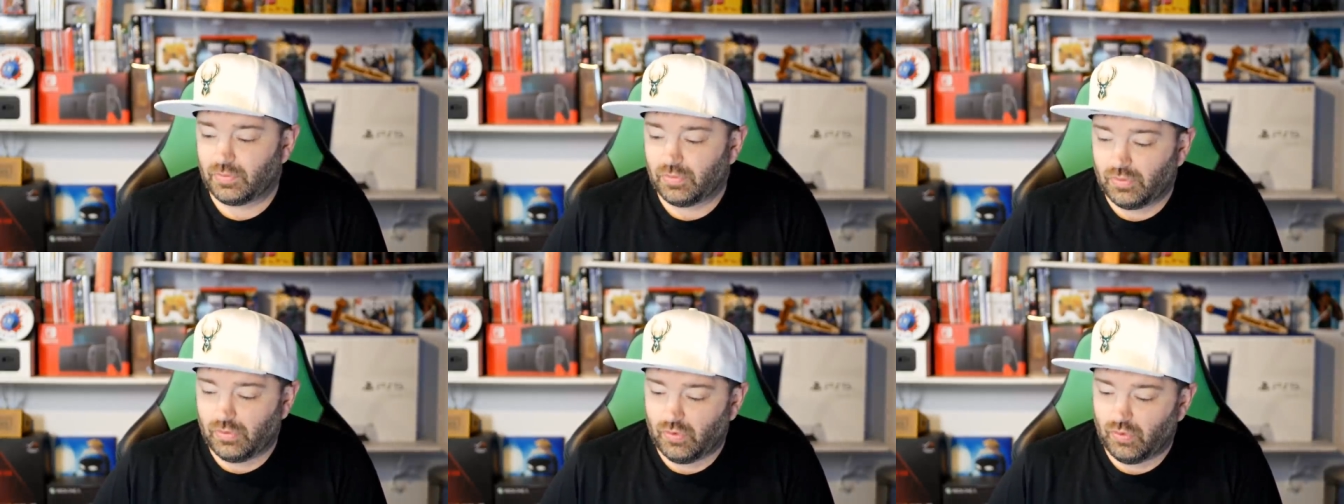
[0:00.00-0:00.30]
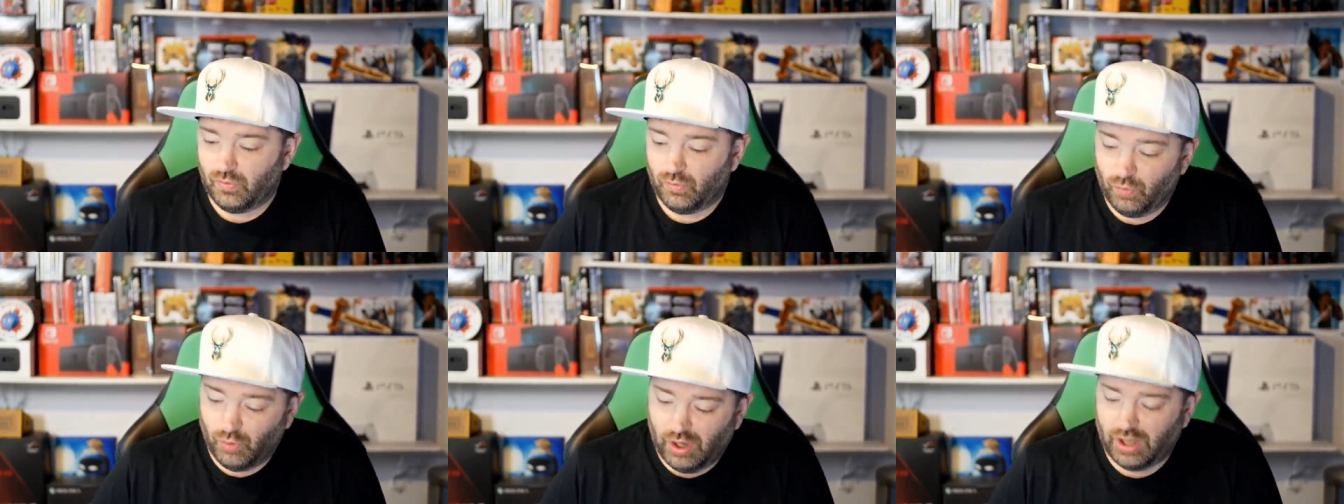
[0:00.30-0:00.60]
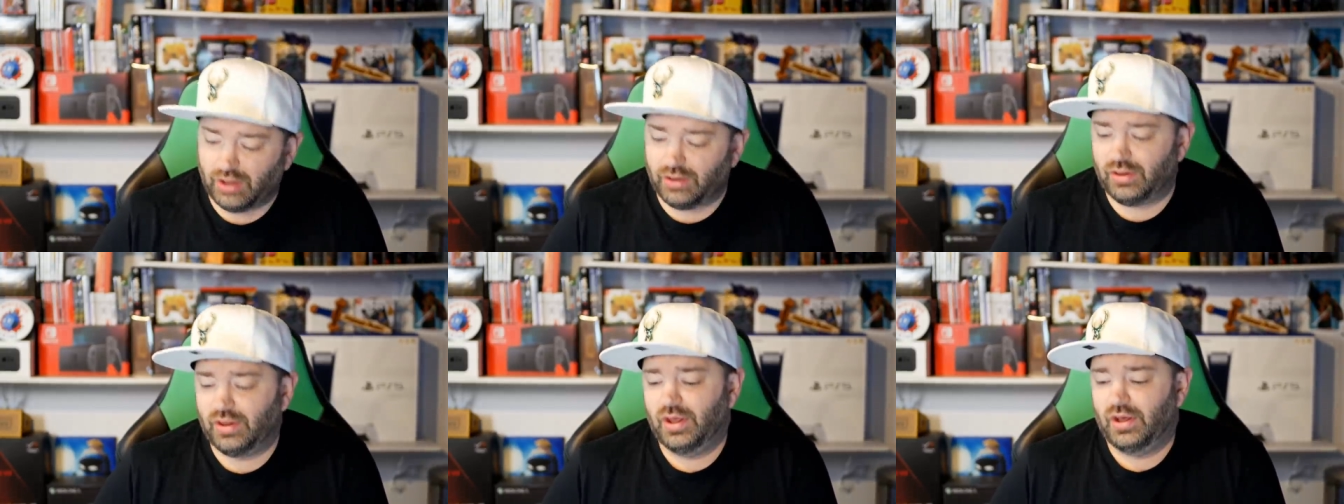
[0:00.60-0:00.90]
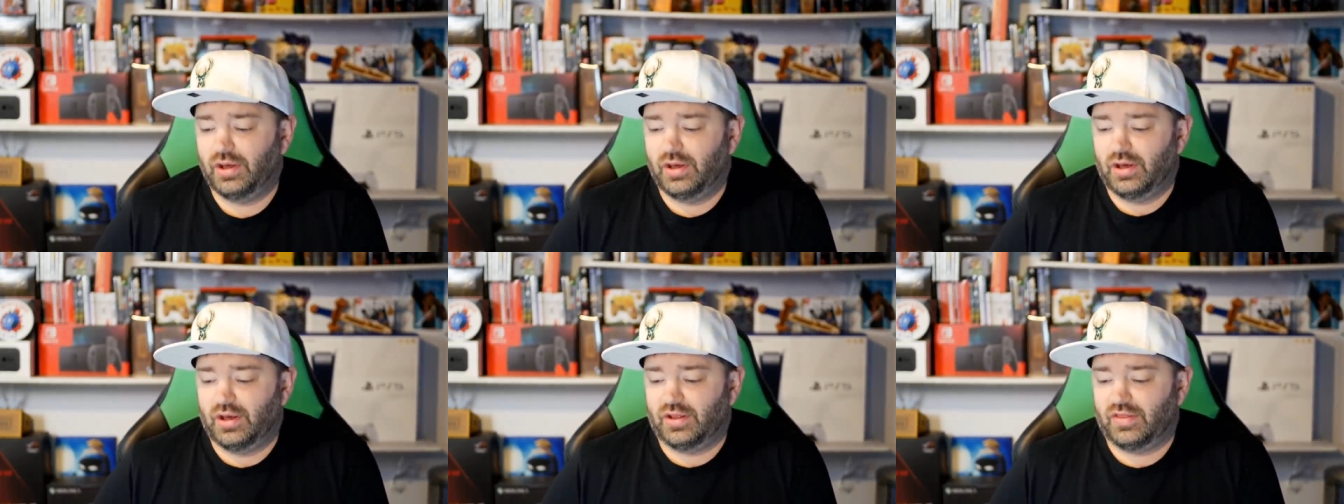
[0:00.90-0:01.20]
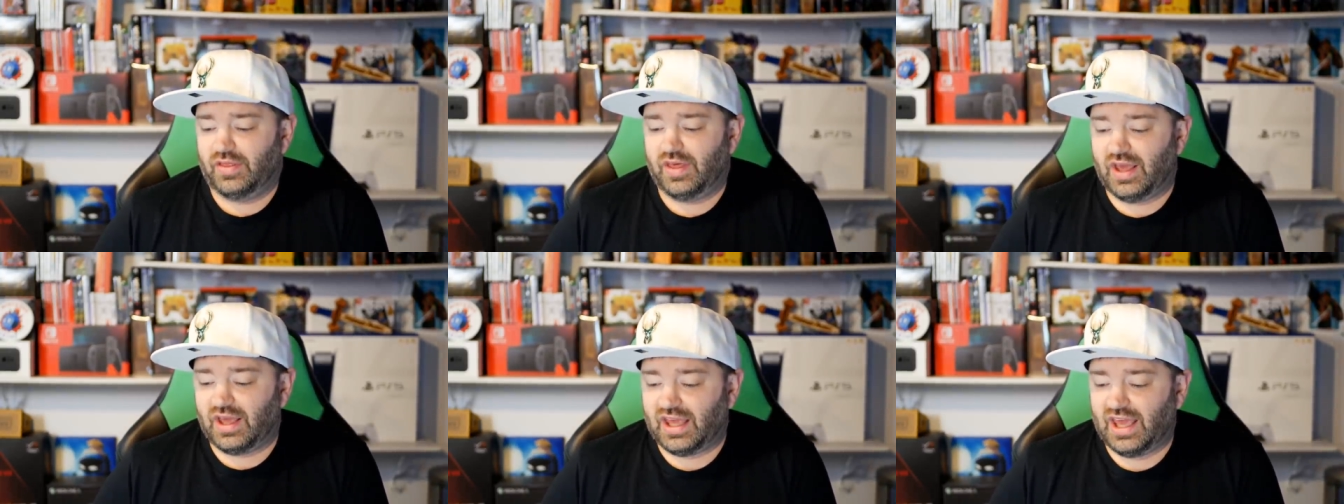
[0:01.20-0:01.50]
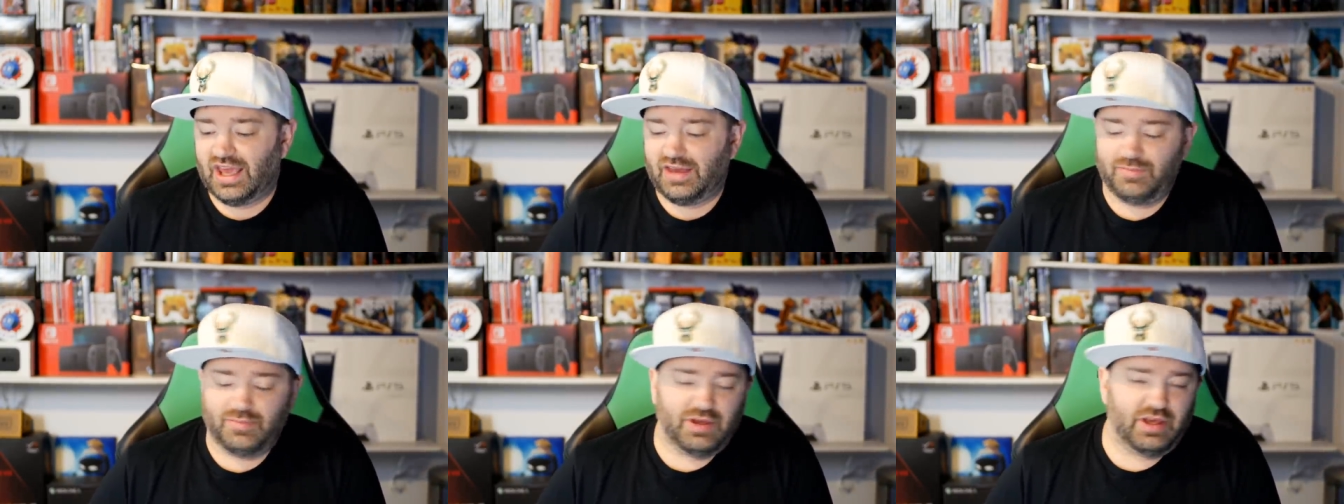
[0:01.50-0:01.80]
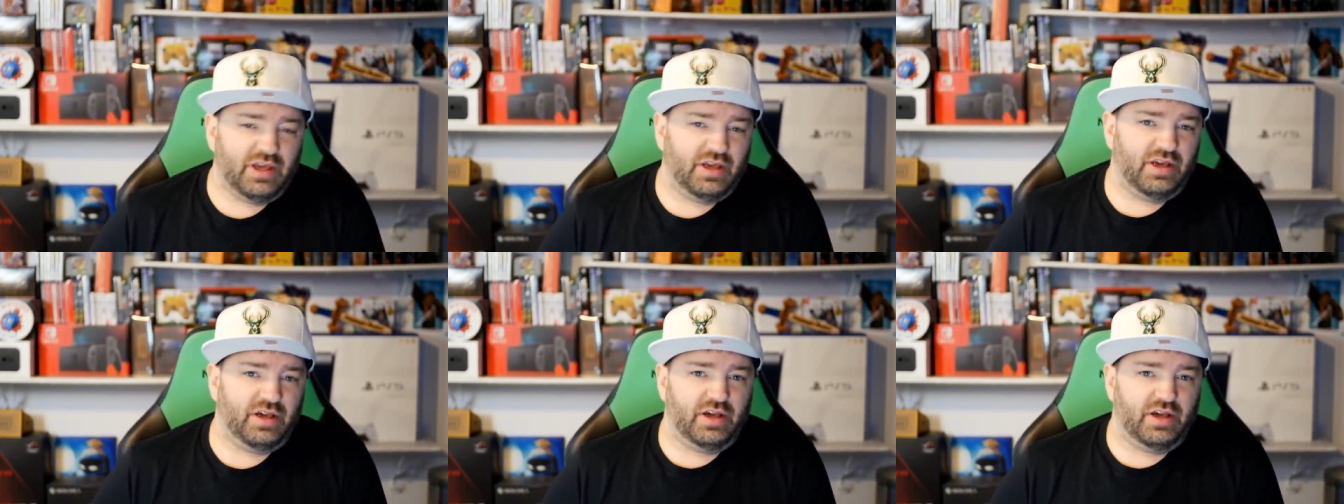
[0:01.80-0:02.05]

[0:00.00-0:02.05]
Well, they gave me